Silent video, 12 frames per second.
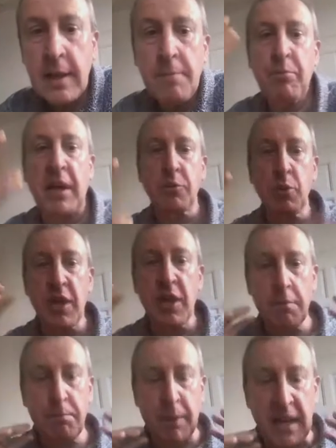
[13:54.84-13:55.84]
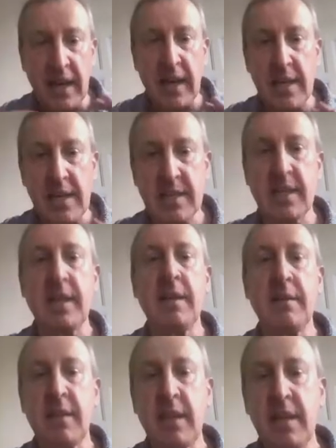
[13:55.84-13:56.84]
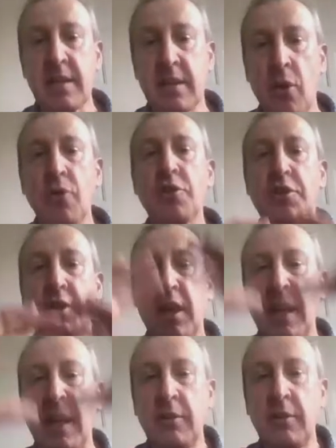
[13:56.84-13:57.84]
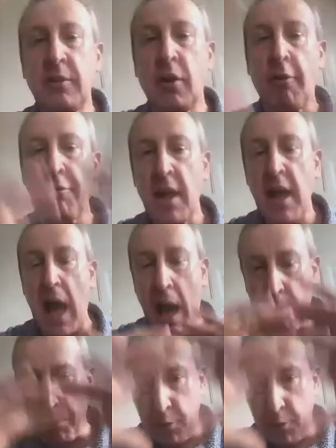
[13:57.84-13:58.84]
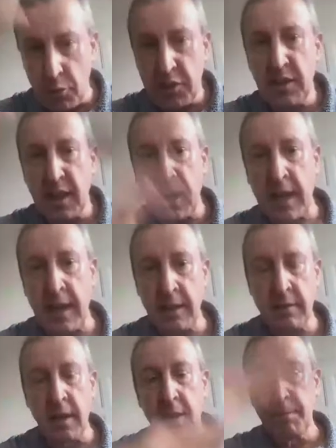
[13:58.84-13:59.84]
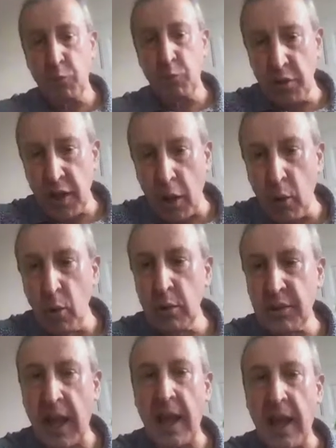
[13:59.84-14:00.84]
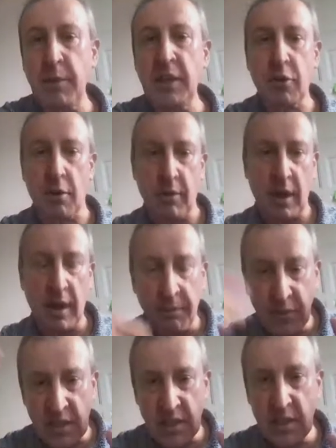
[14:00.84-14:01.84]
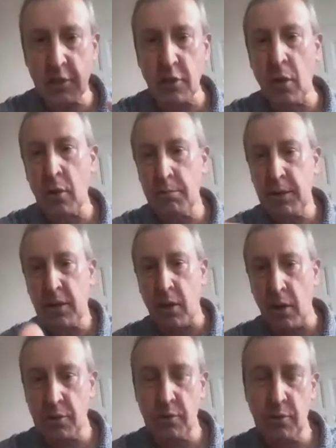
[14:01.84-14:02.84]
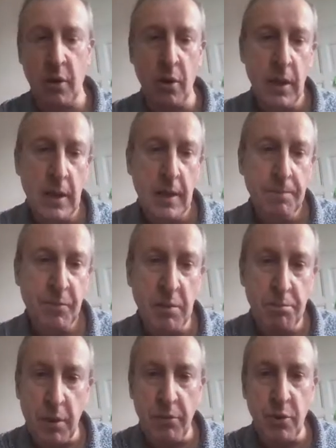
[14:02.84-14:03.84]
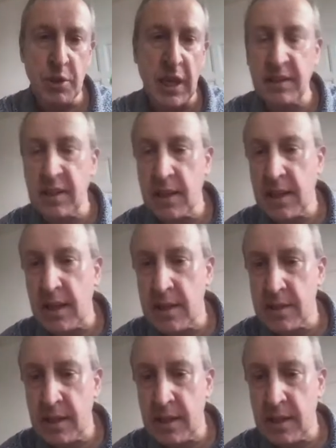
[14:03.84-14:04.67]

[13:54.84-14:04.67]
but we are penalizing this constraint of approaching the gate during the whole time interval. And this is so because, you know, in previous articles